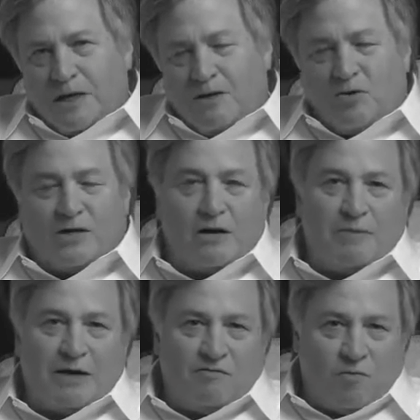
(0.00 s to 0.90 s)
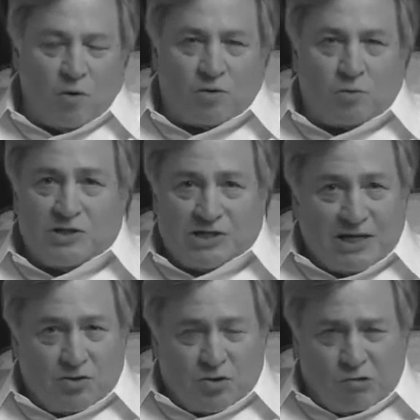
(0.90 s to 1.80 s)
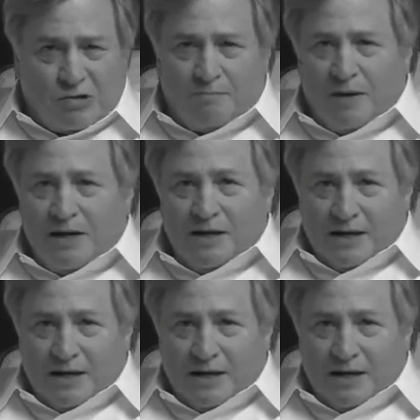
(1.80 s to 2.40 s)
I thought coming in fourth was Santorum.